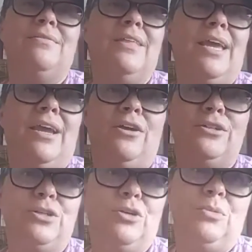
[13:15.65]
They are
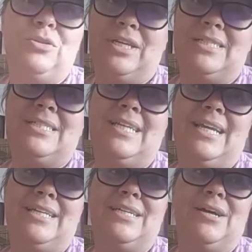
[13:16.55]
durable. They
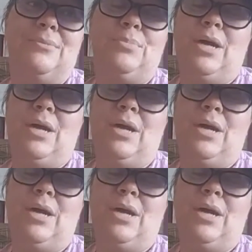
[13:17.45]
stand up.